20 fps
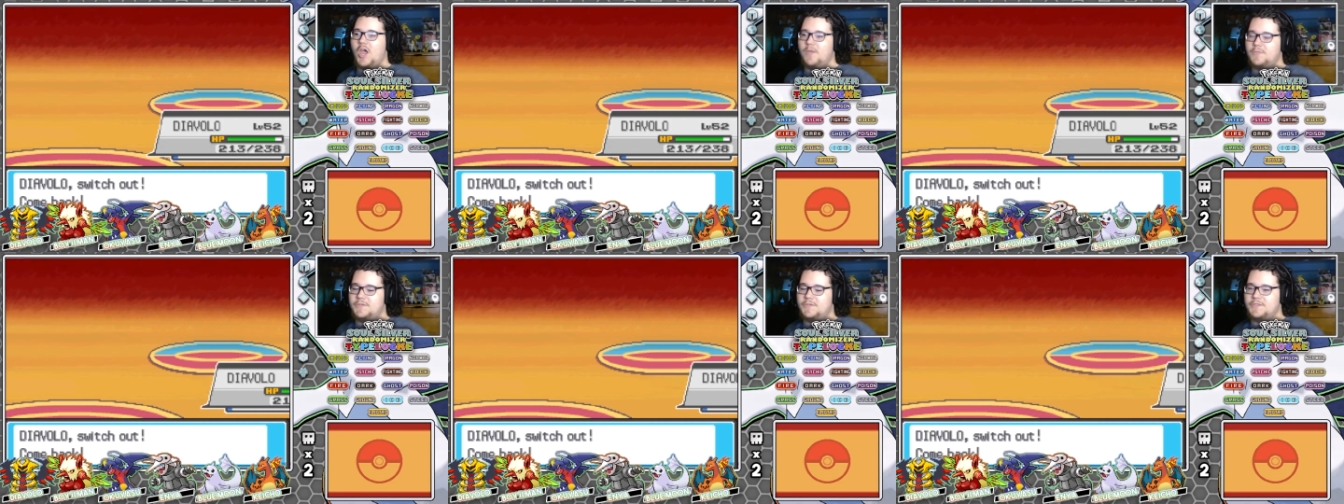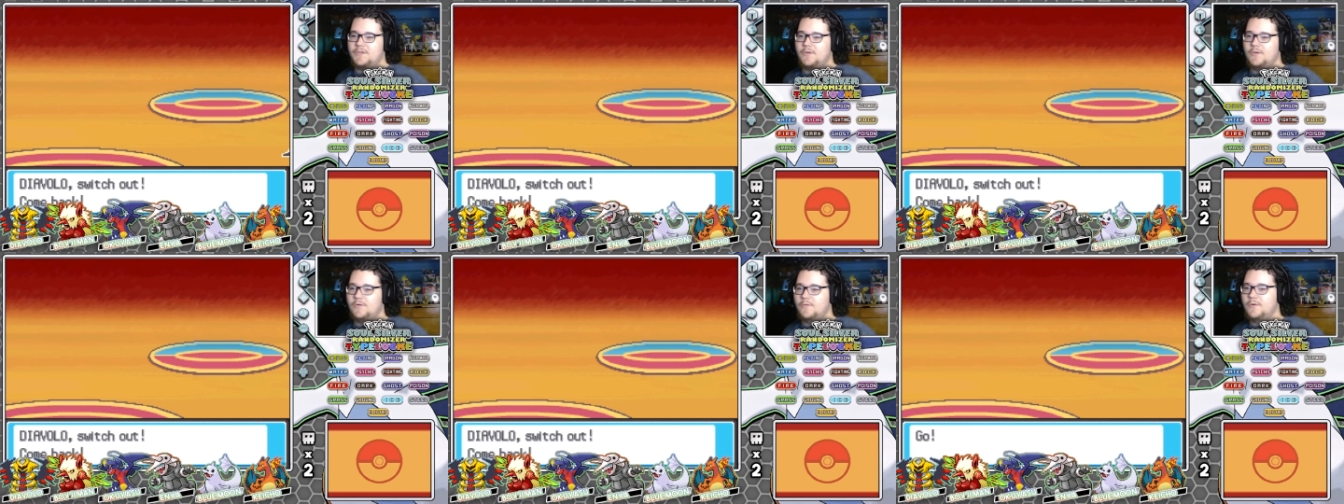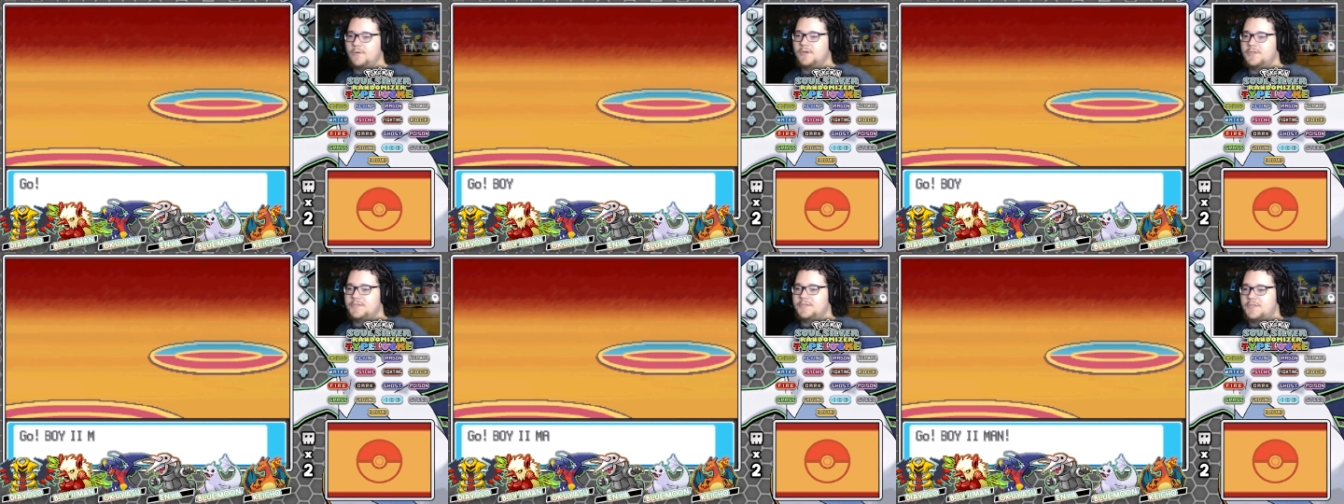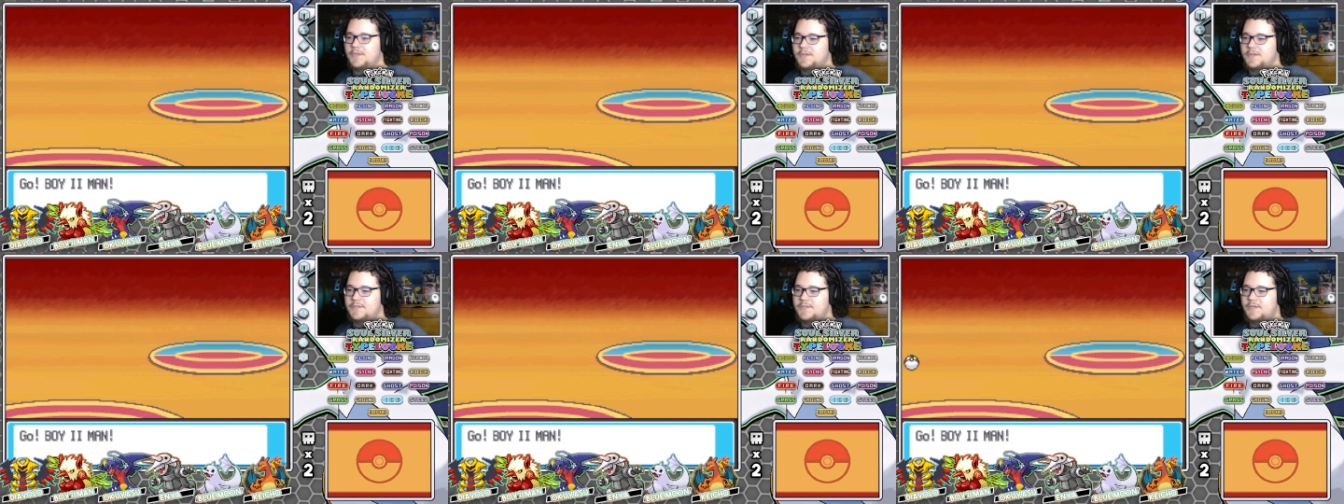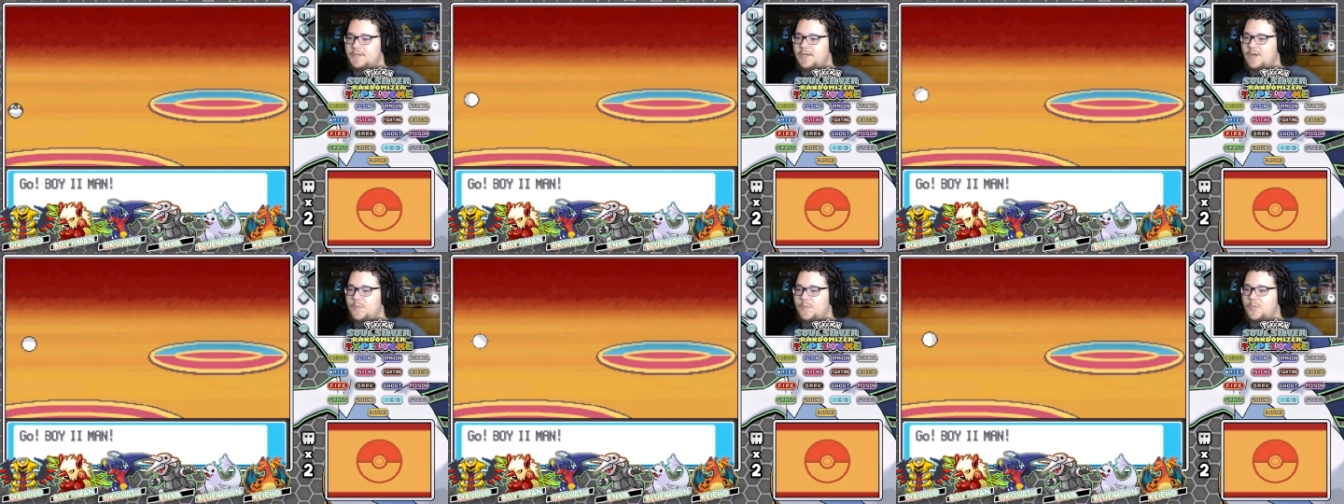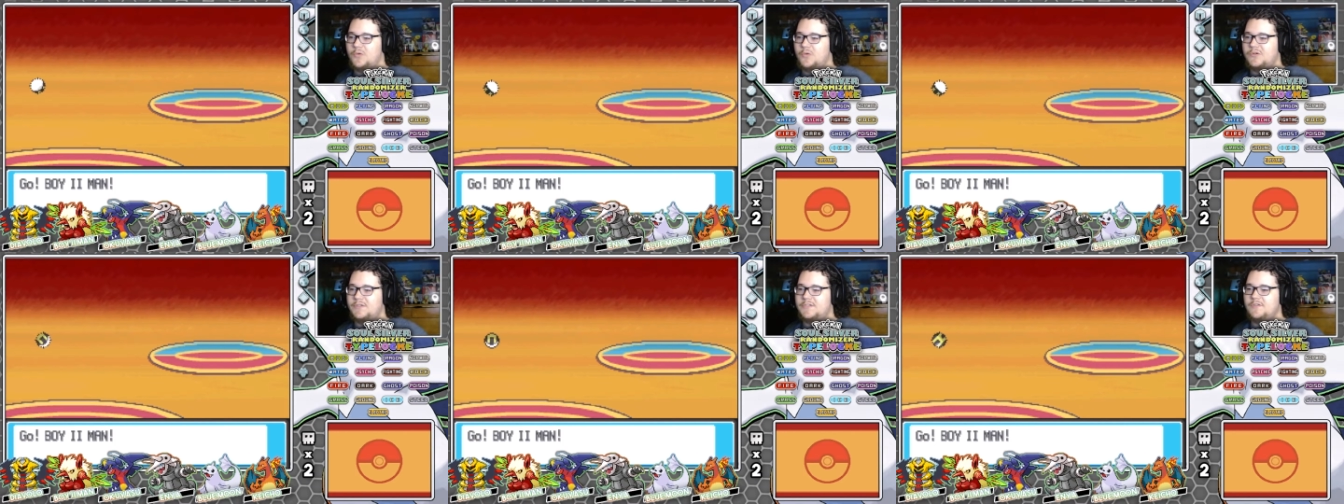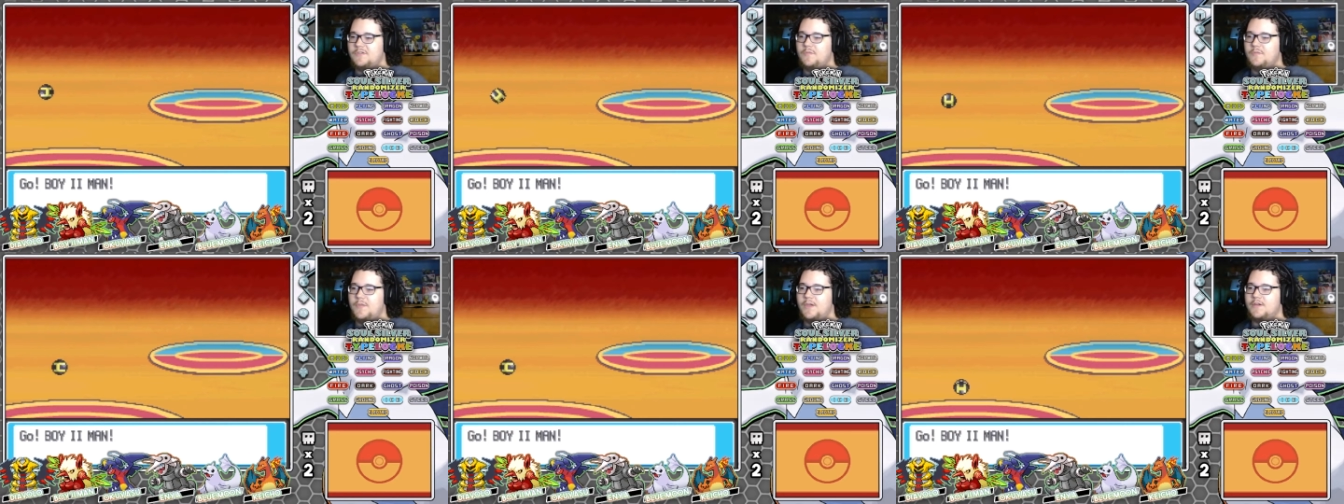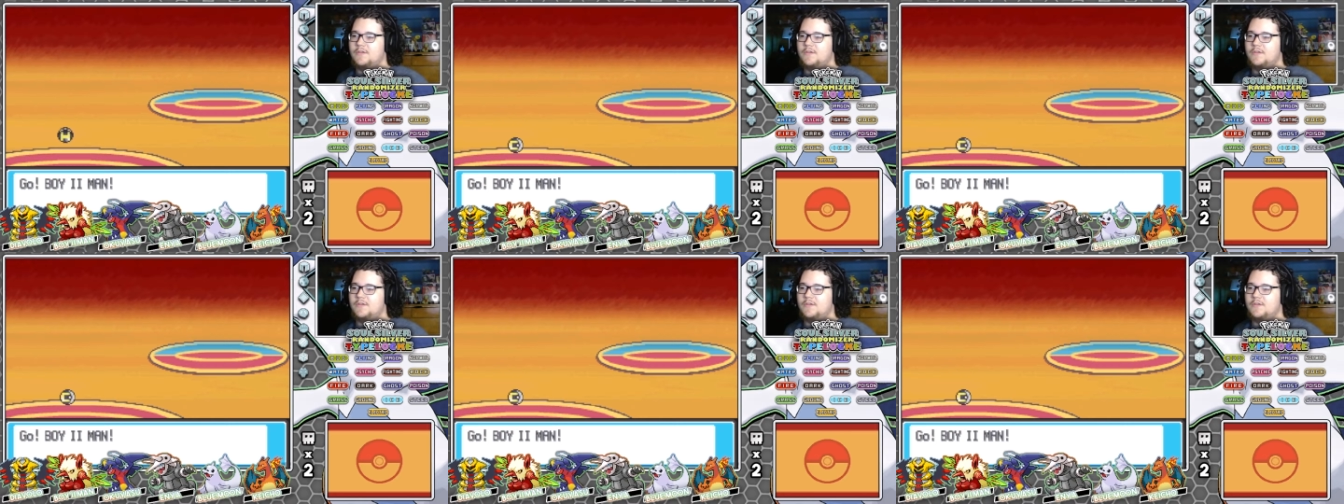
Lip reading: so we're just gonna send out Boy 2 Man.